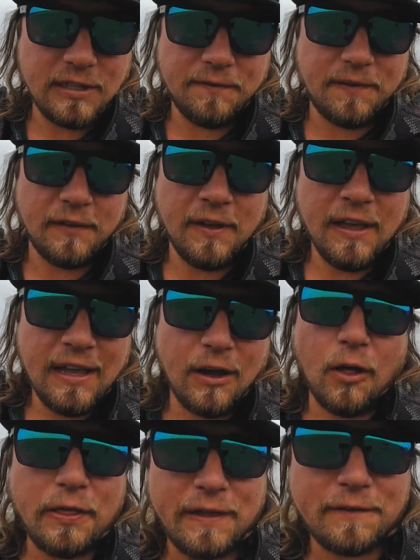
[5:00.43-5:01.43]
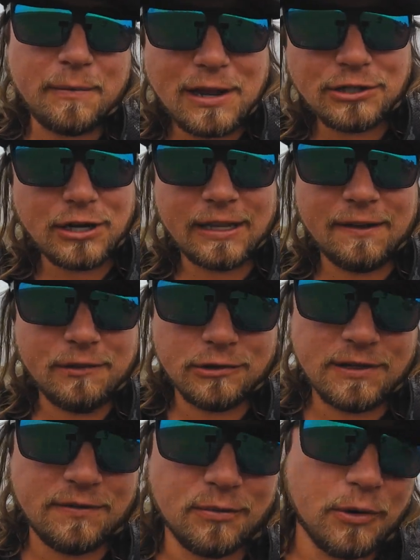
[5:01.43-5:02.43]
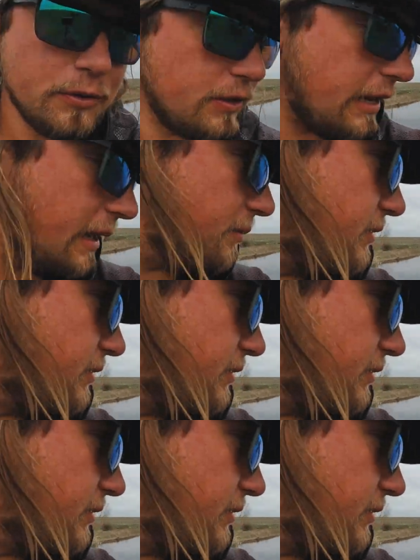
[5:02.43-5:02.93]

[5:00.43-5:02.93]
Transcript: See if uh, all the information I give you is even worth a damn.